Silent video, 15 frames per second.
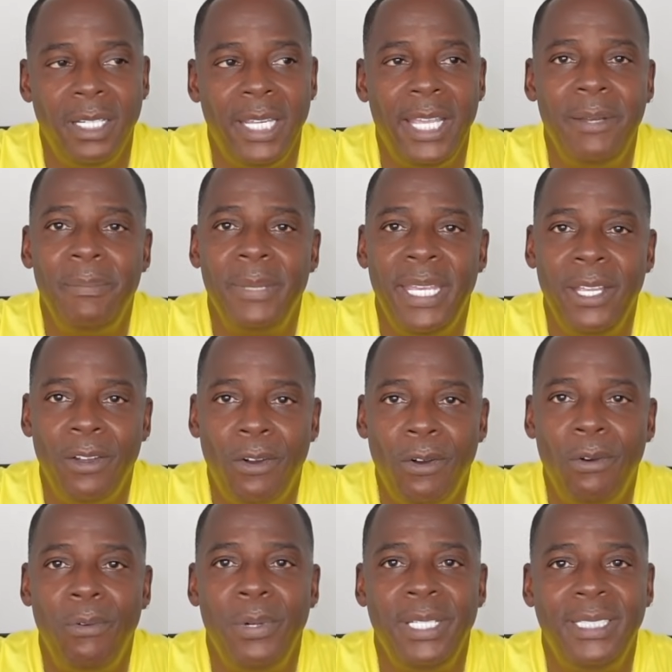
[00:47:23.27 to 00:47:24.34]
It may
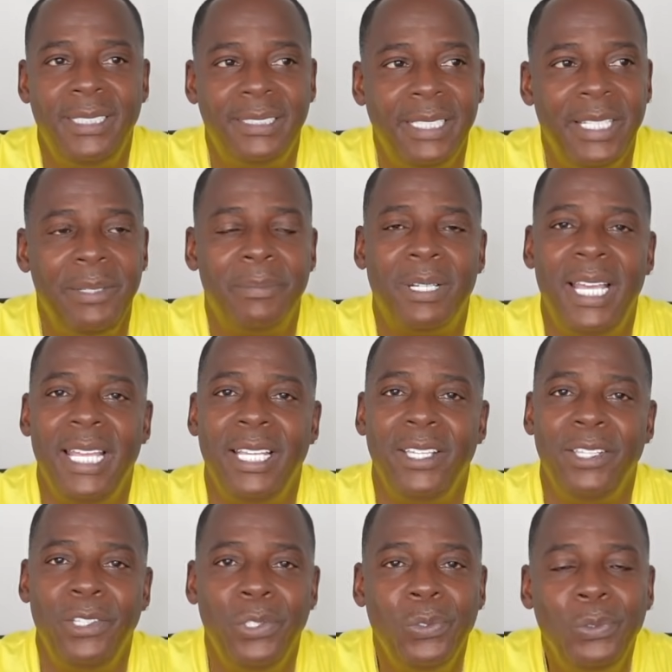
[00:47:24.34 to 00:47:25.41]
always seem like
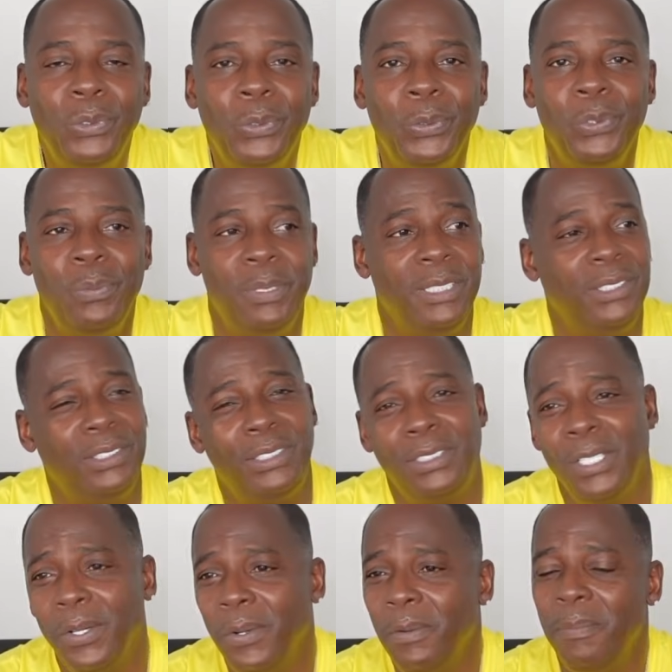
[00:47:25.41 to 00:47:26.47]
YouTube is
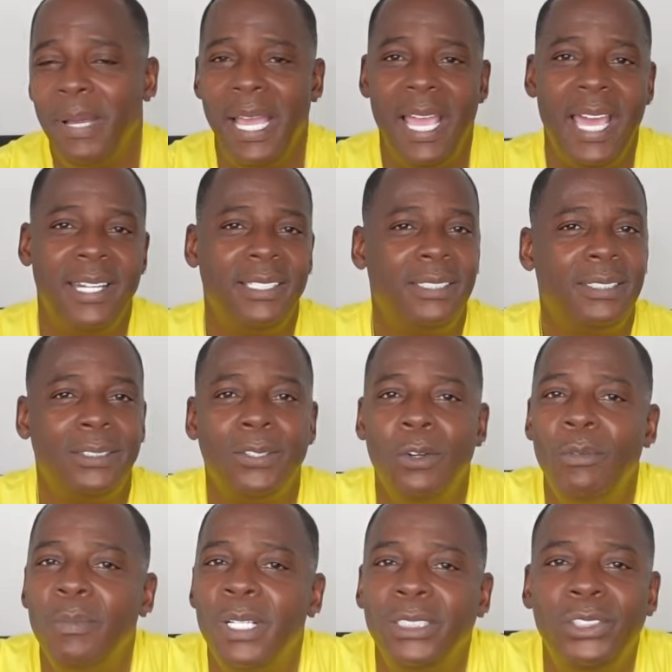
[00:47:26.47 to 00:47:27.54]
so bad, it's so
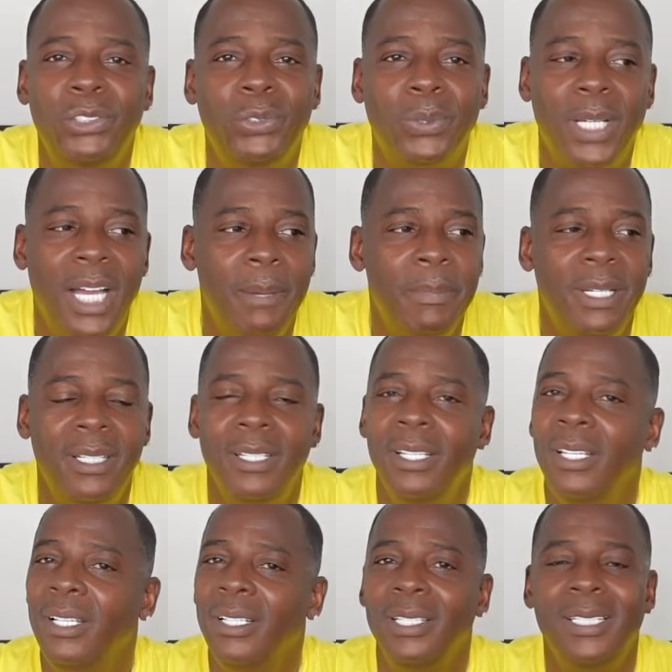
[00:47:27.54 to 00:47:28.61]
much drama.
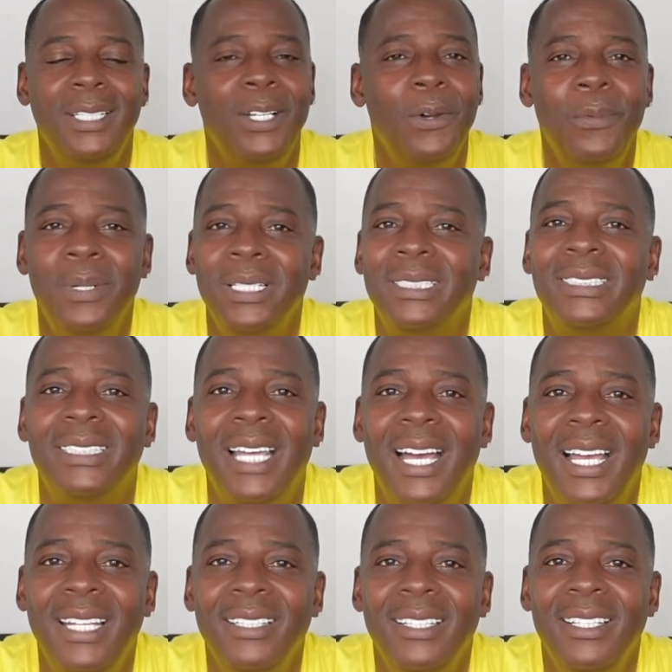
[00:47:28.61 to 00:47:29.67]
No, it's
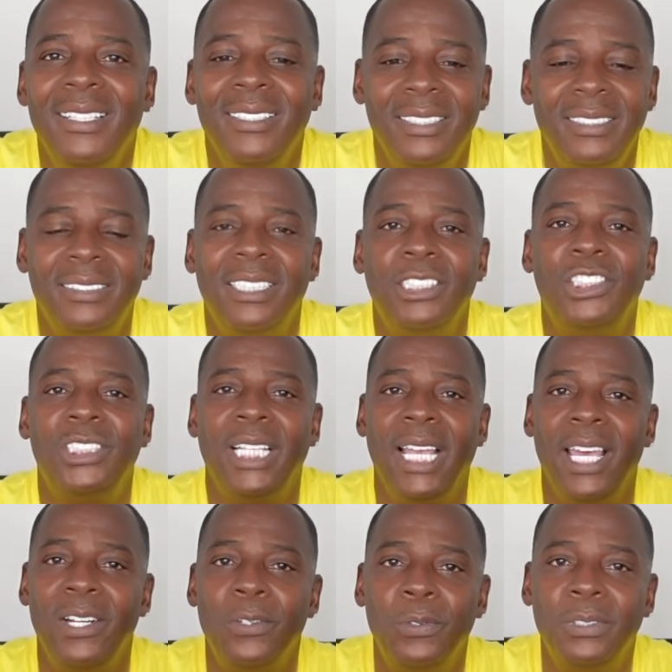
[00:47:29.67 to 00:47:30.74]
not. It's the
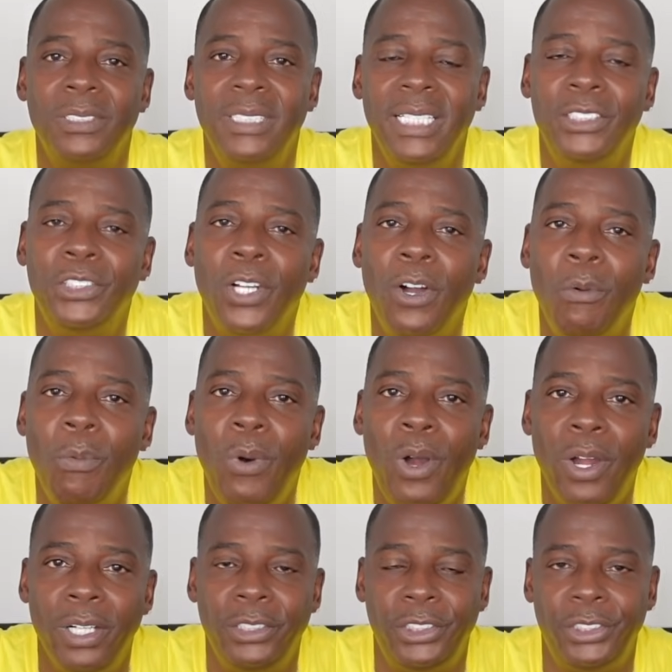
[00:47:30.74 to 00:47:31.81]
channels that y'all
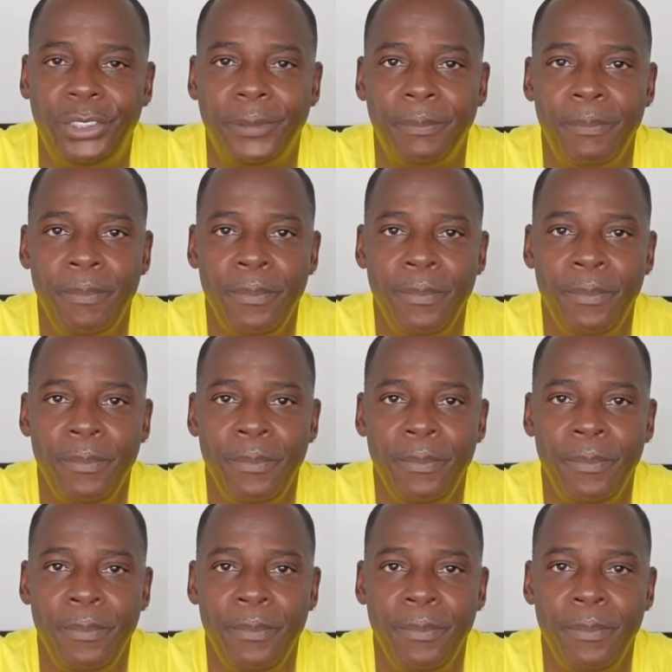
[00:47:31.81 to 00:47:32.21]
watch.